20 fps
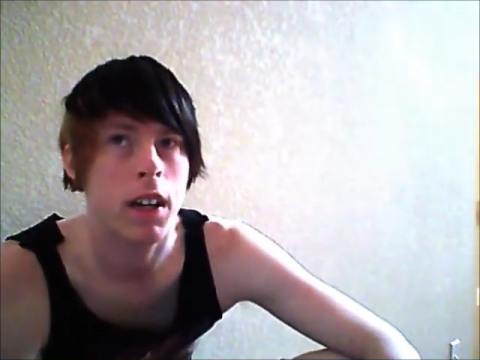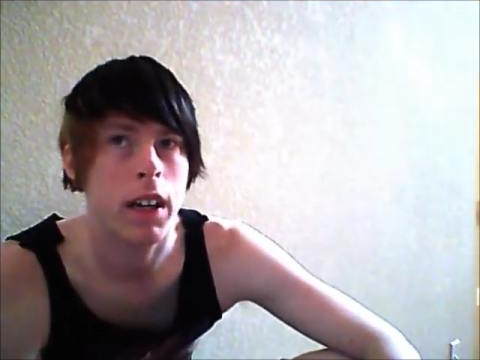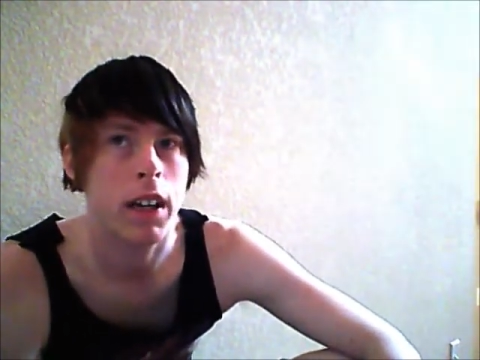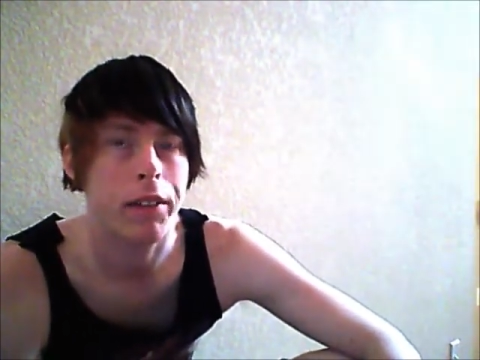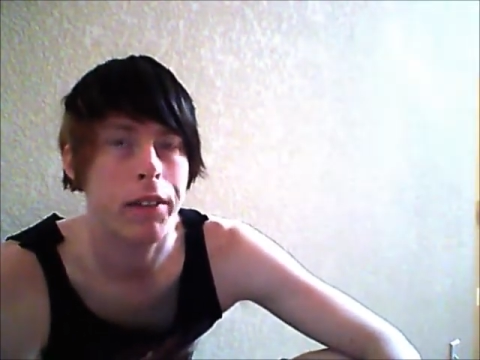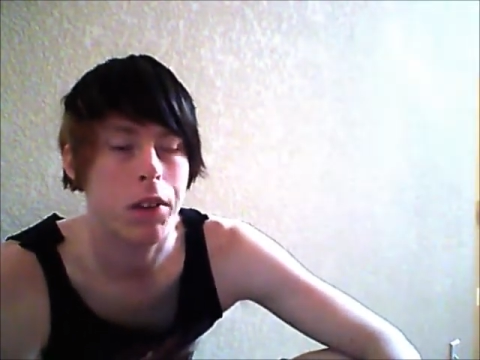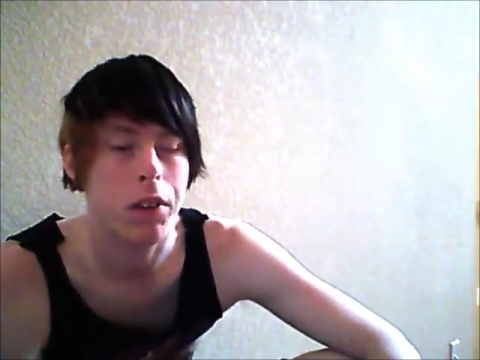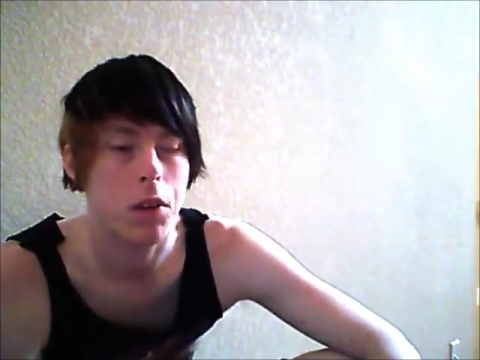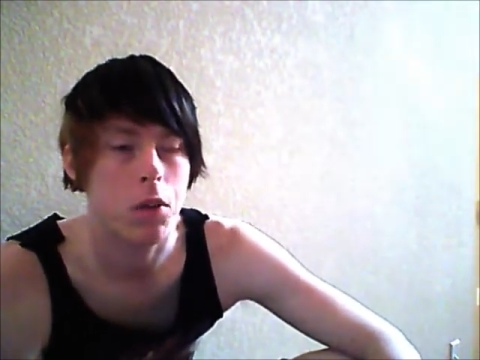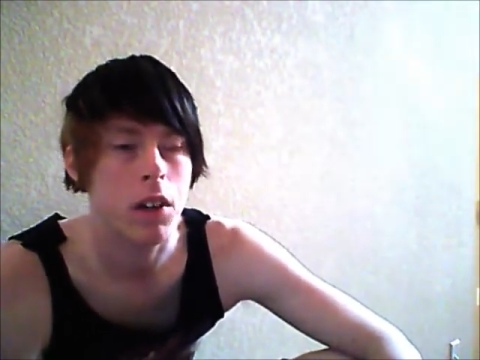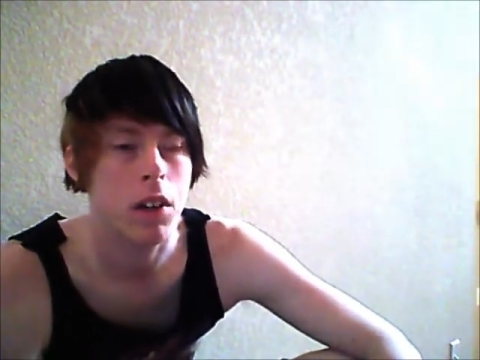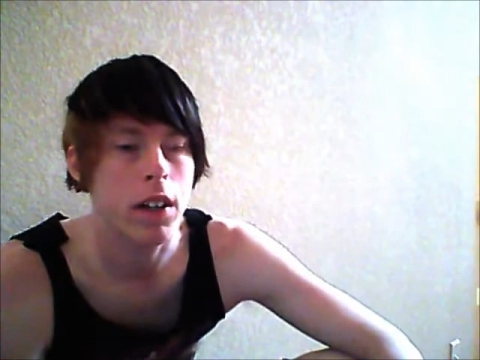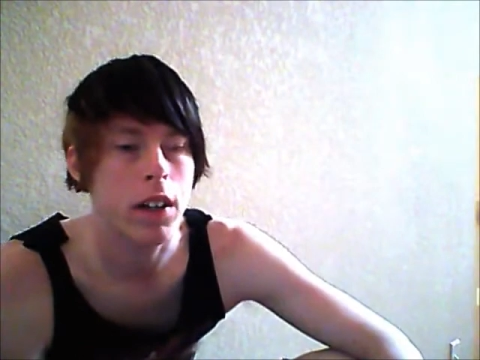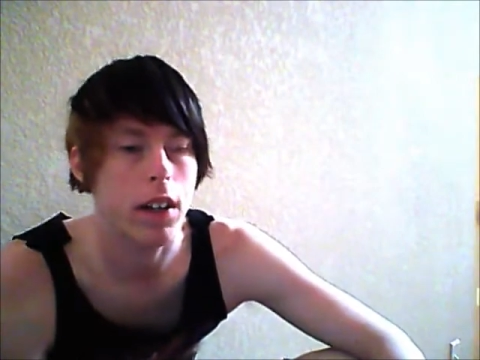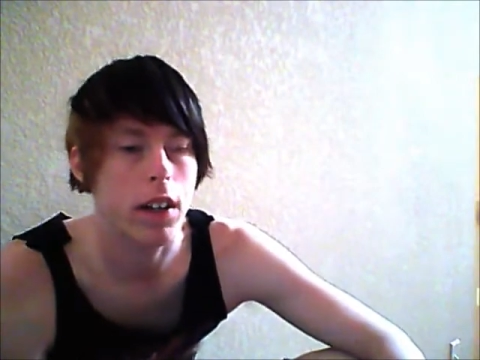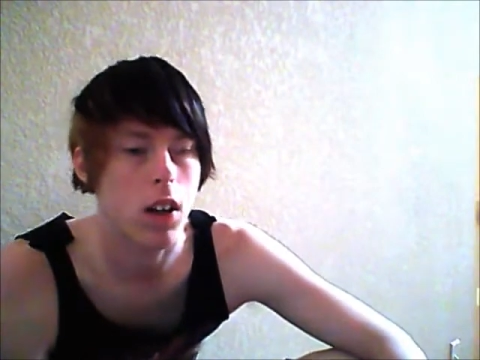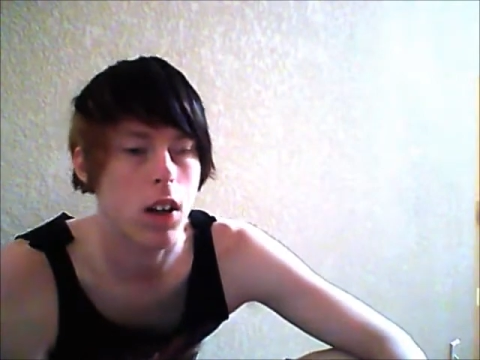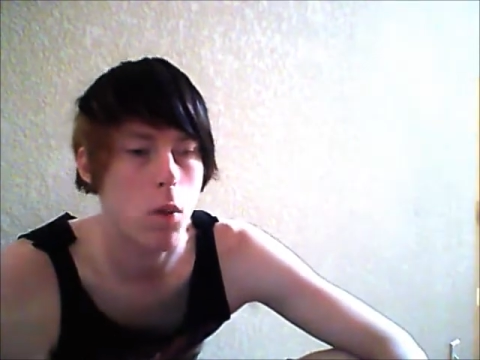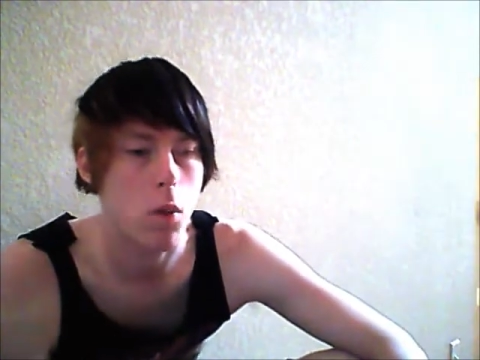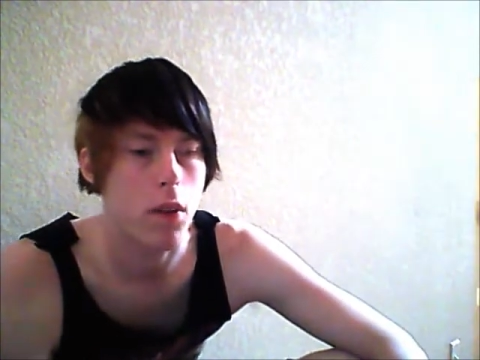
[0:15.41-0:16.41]
have to work
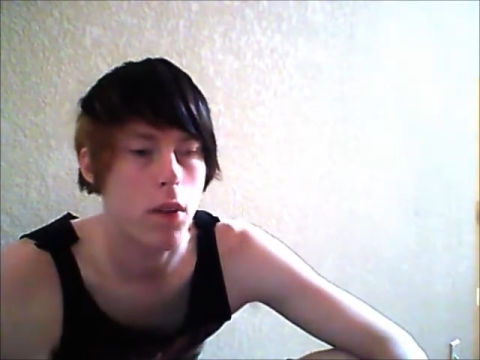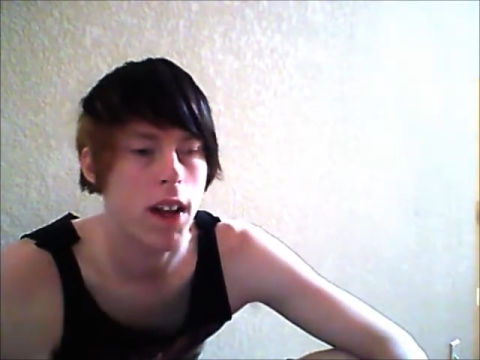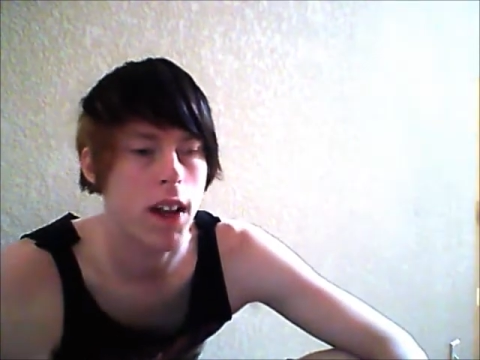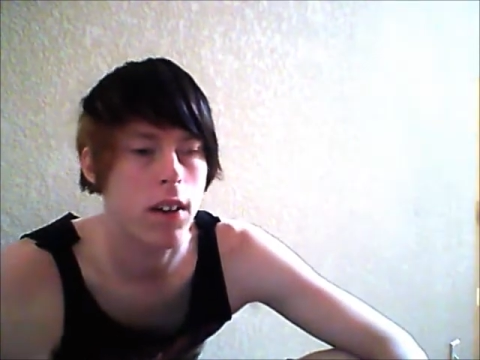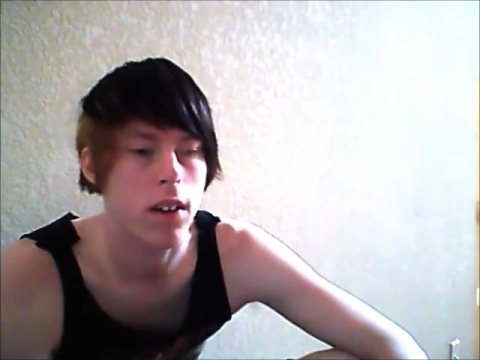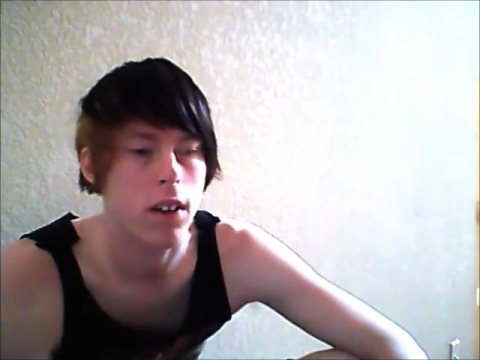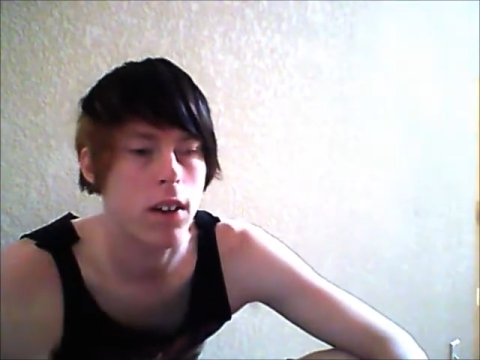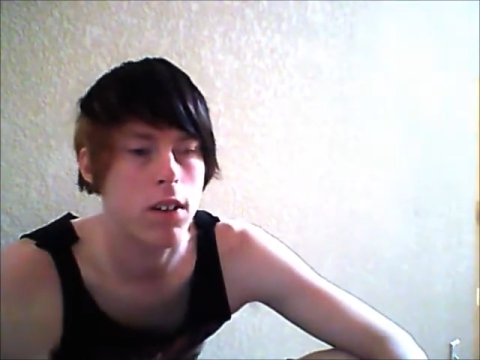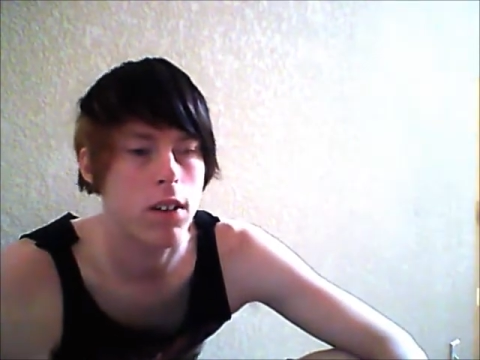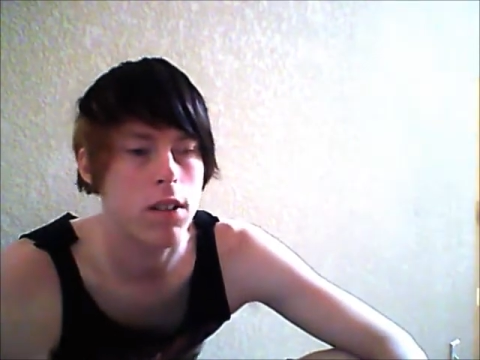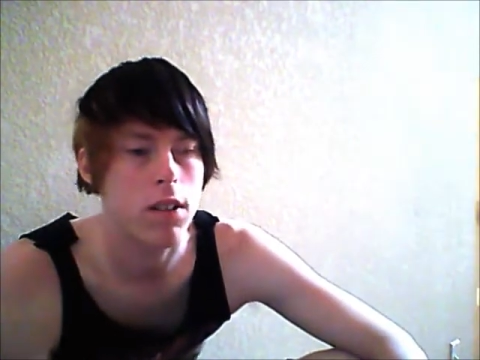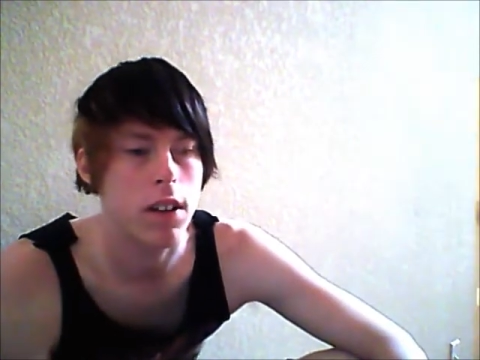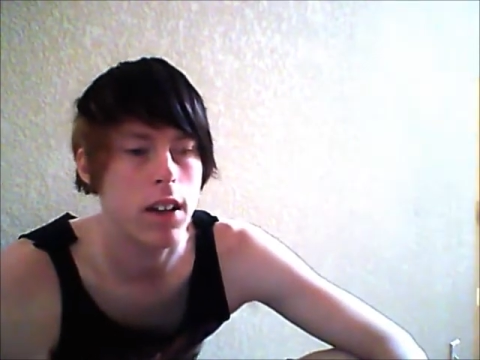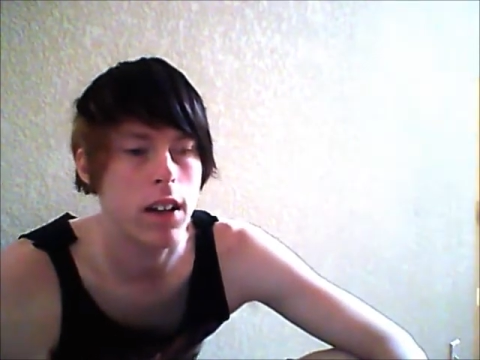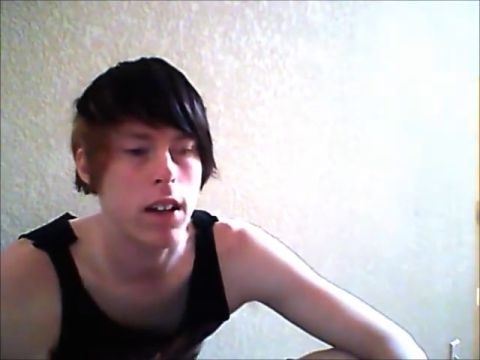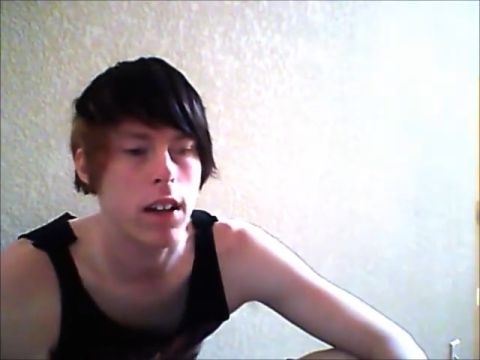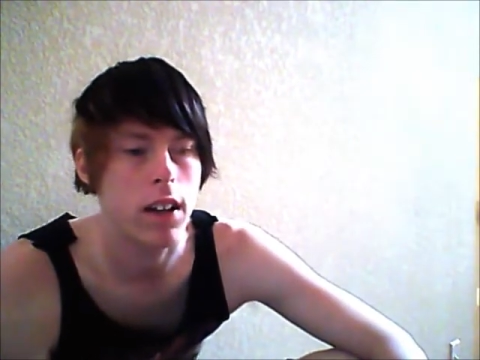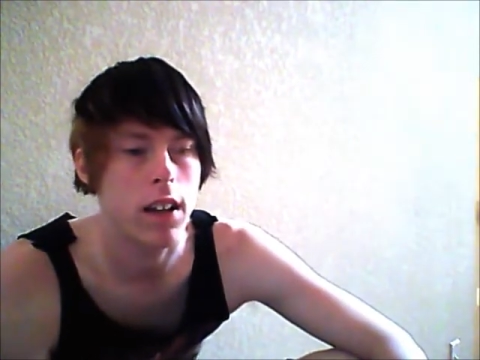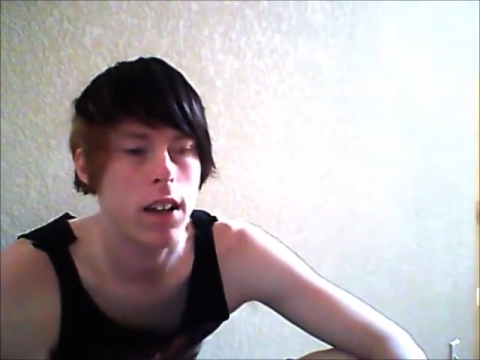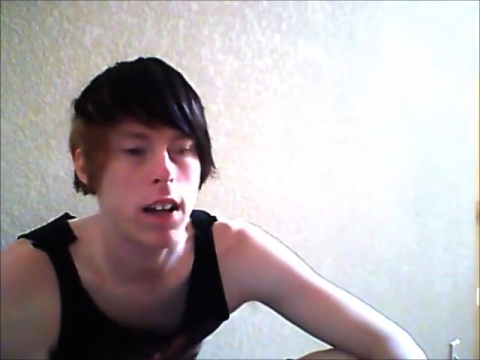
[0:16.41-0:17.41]
in a couple
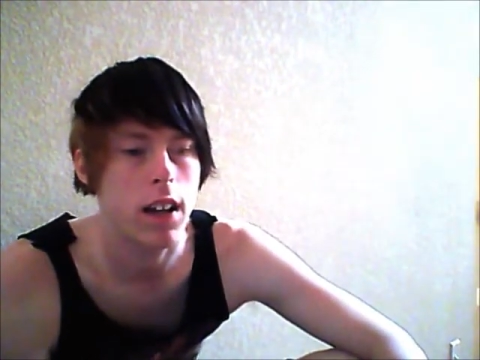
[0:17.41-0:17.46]
hours and